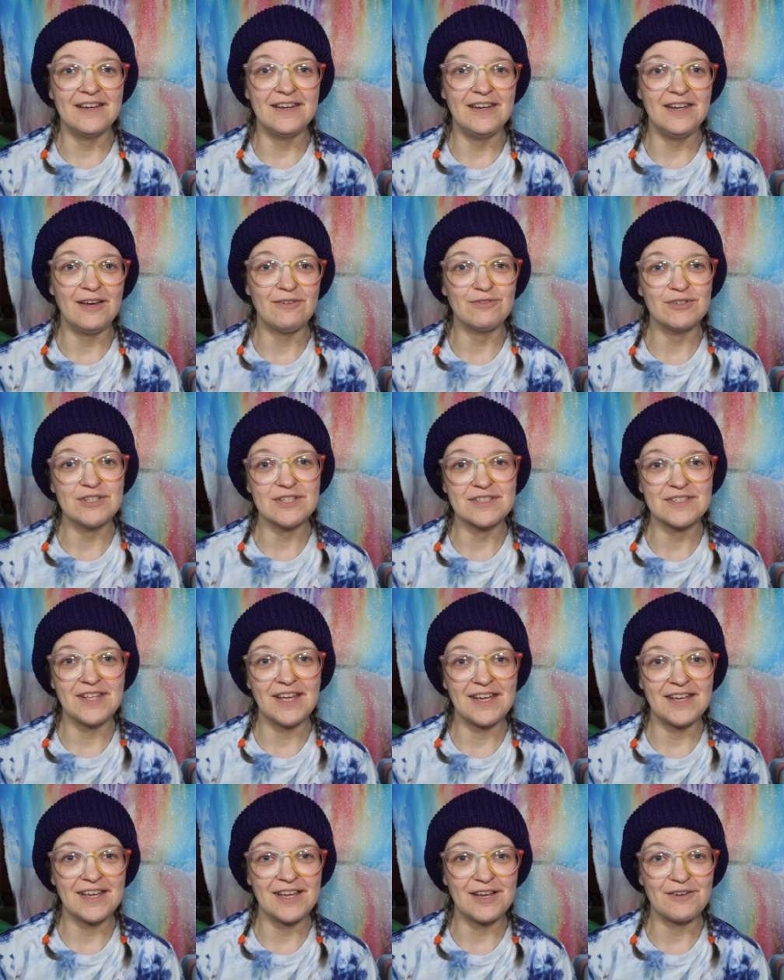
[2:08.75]
never just
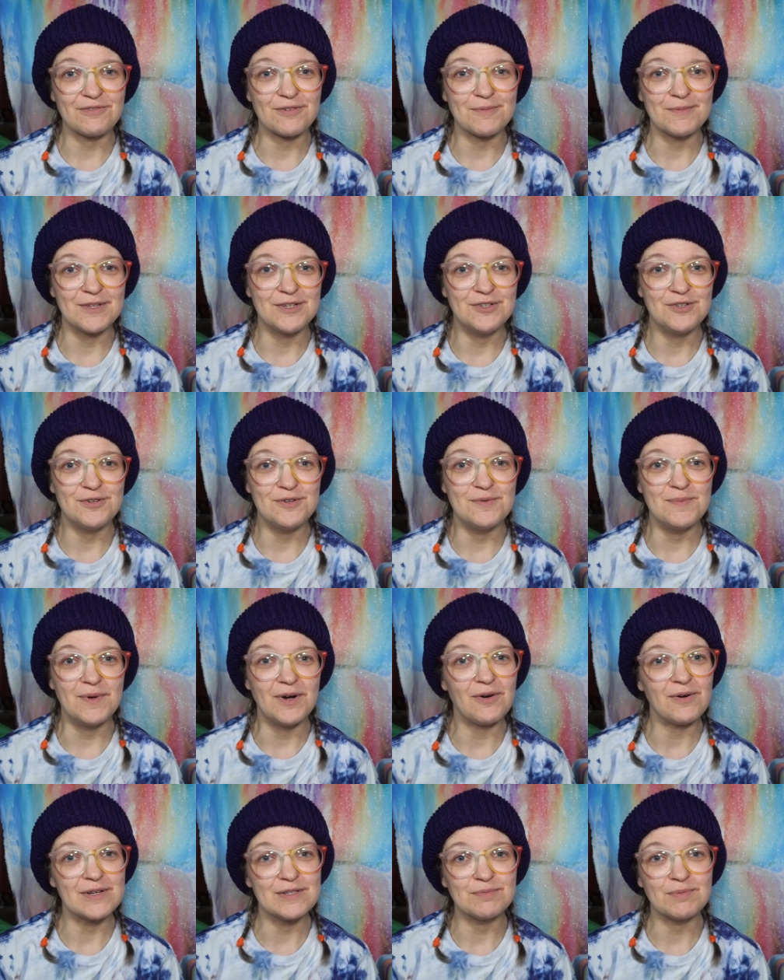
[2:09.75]
taking it from the tube and
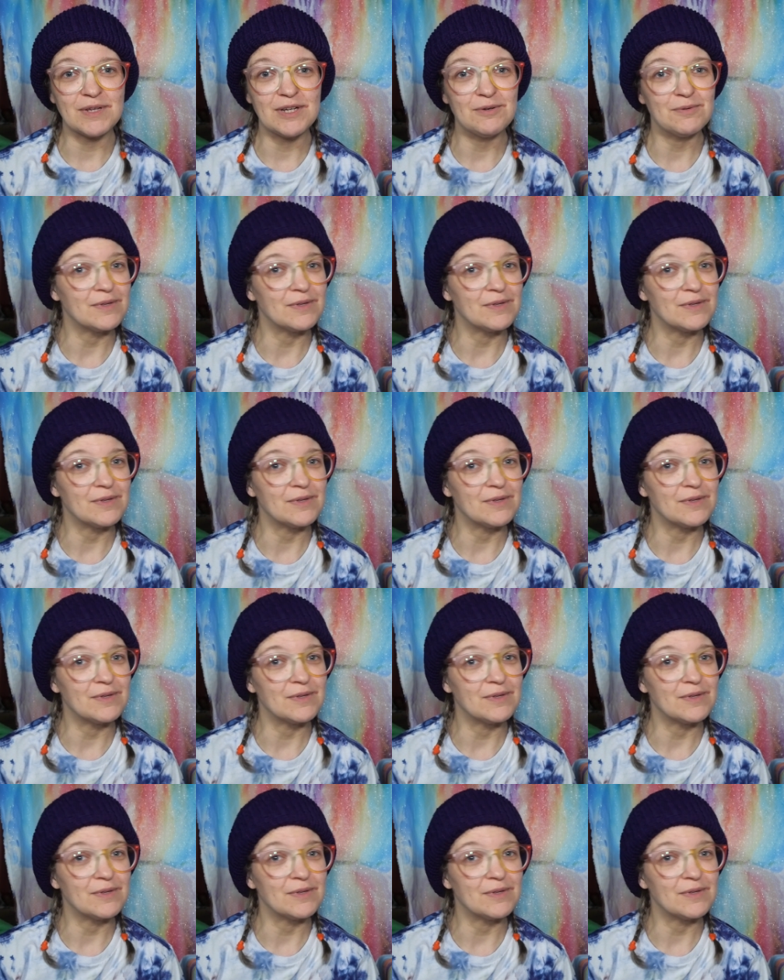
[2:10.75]
always blend it